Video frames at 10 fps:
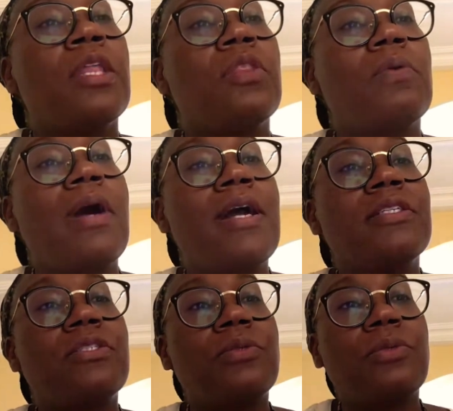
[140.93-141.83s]
Through high
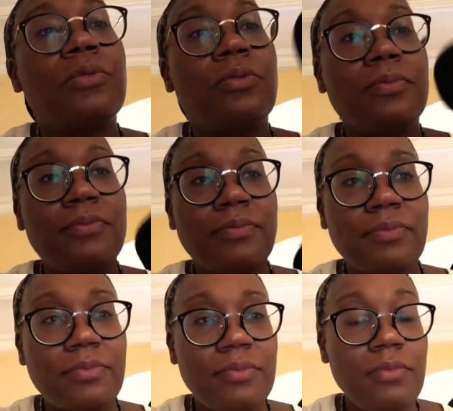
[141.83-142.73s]
school,
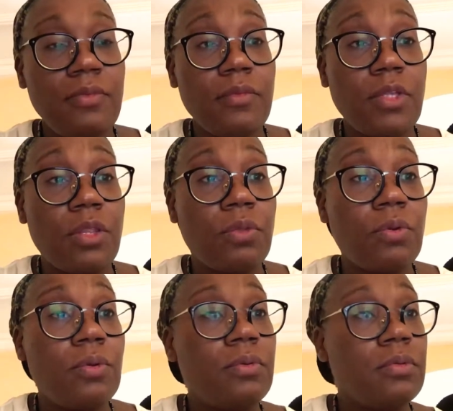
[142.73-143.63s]

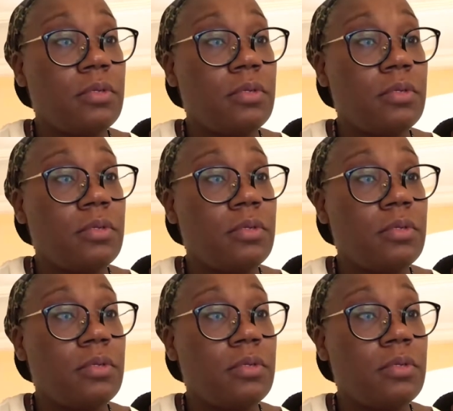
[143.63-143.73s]
through